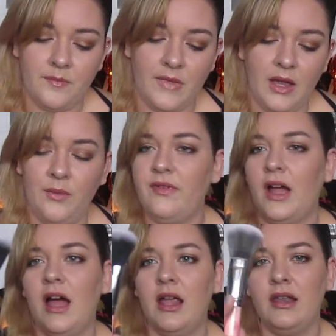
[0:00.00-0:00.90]
And we've
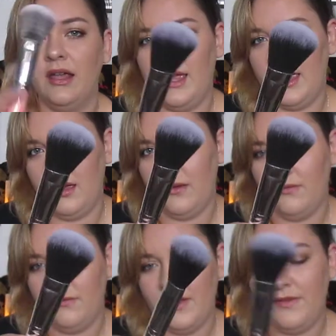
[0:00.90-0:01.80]
got a
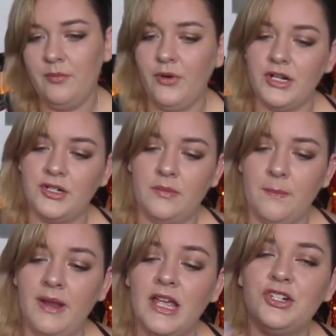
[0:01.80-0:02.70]
fluffy
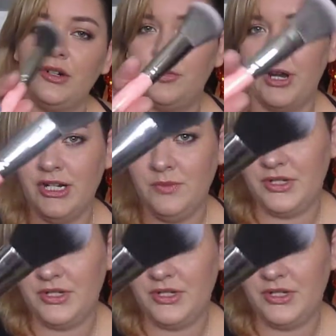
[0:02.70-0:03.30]
blusher brush,